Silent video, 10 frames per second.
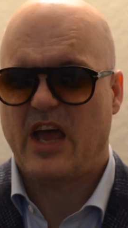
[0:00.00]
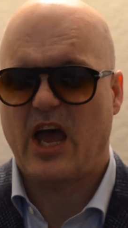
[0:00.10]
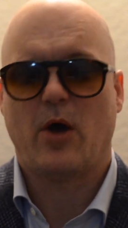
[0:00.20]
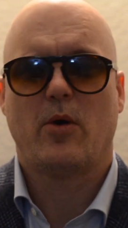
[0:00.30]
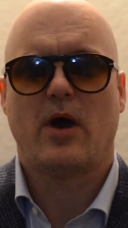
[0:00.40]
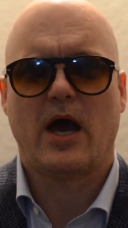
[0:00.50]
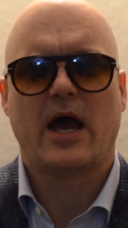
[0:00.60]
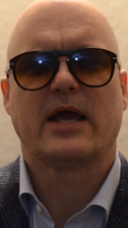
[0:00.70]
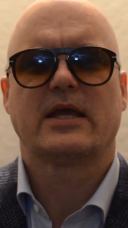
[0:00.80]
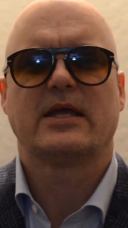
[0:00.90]
how
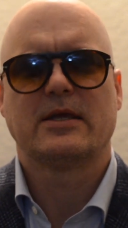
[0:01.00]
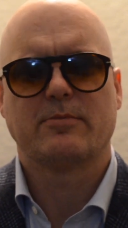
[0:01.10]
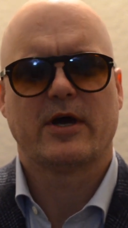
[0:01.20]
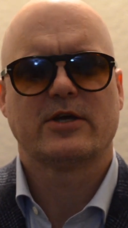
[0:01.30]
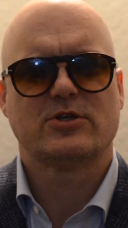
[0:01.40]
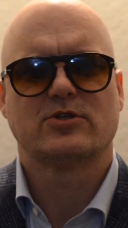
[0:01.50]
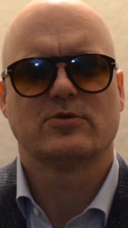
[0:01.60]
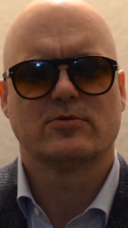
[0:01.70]
I keep my shoes